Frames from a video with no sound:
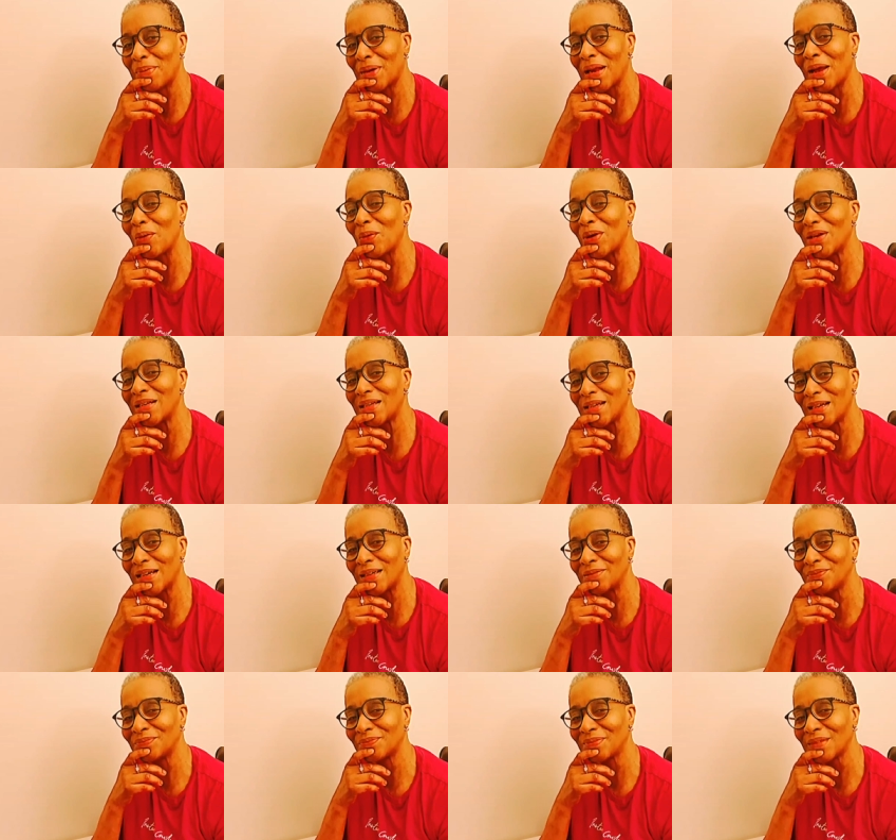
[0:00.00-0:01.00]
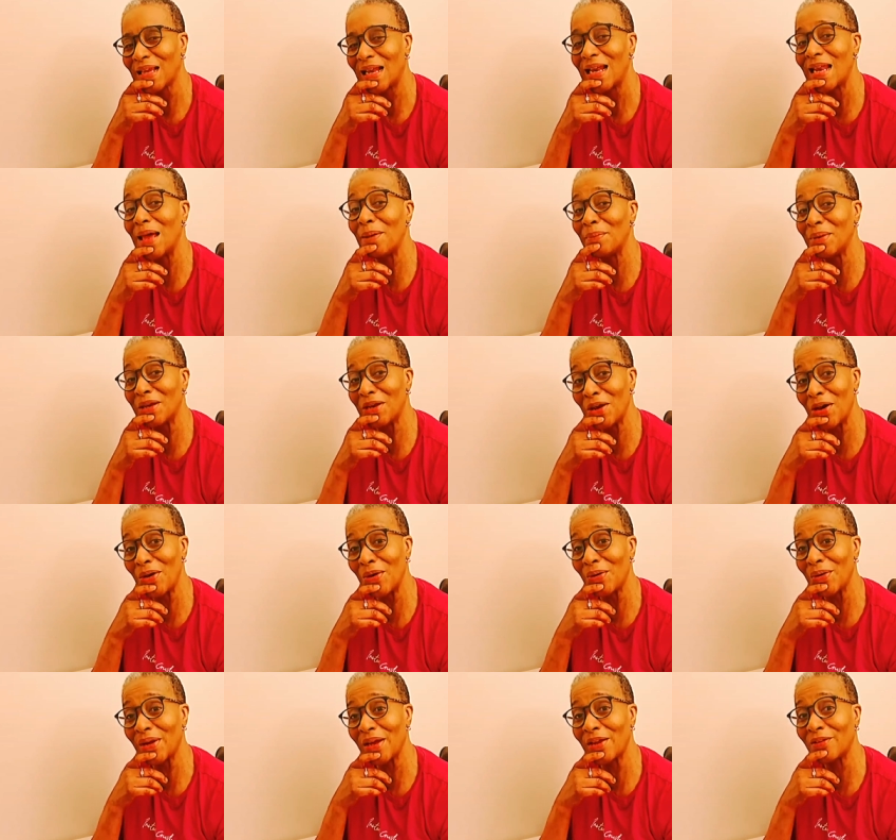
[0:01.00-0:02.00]
but I wonder, let me
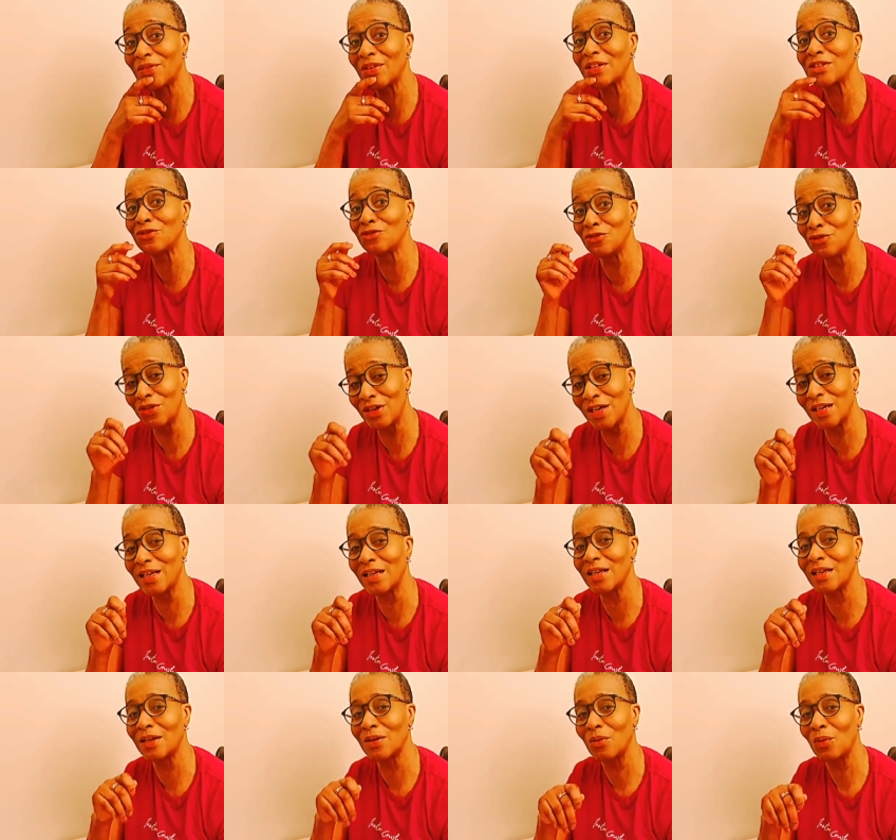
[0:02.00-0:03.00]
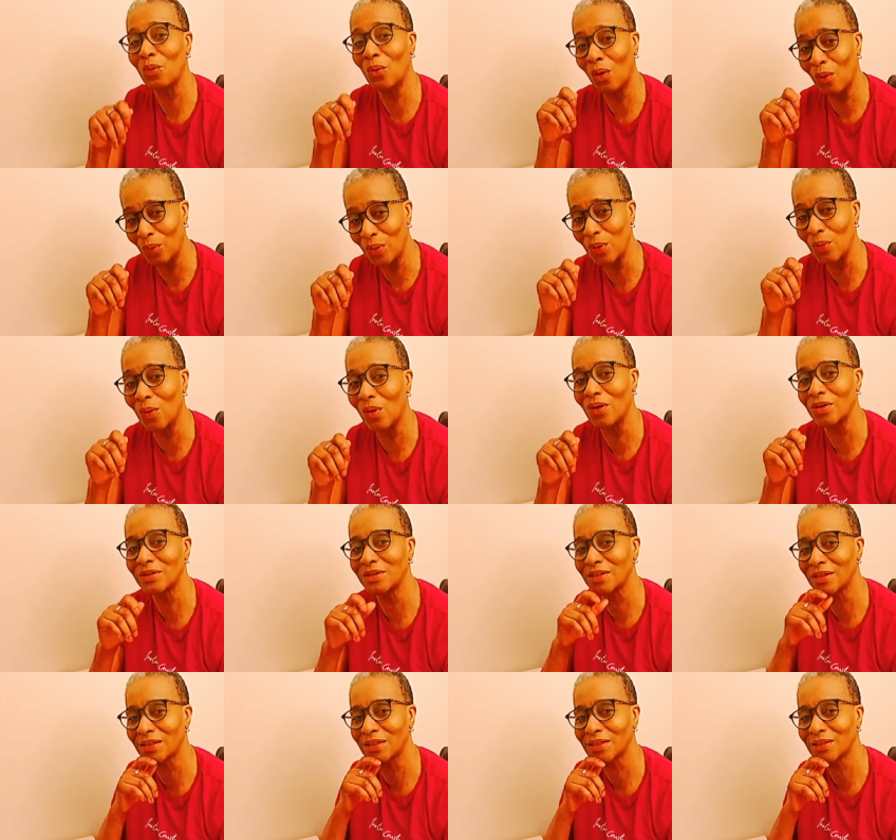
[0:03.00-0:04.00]
know if it's really what we
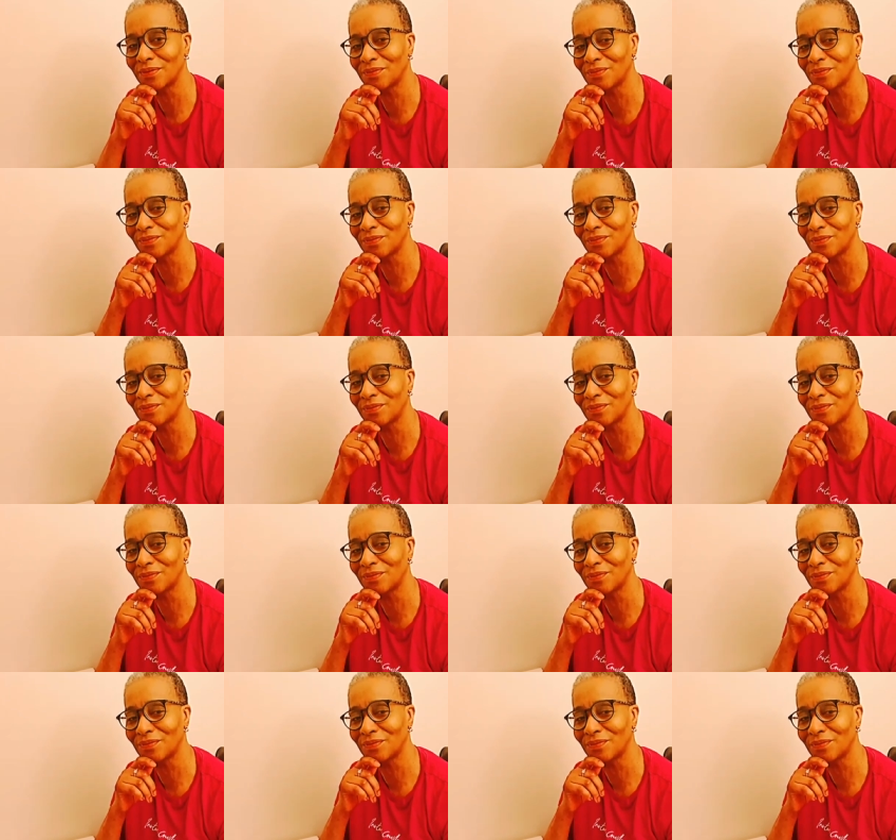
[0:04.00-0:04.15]
want.